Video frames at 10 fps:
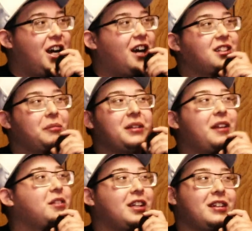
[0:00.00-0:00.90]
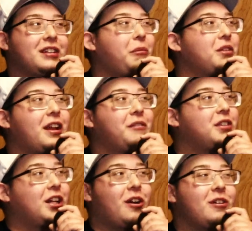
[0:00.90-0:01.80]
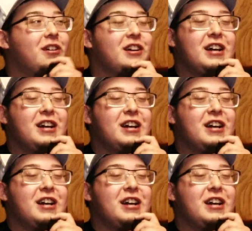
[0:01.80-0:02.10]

I was like, I'm gonna let everything go.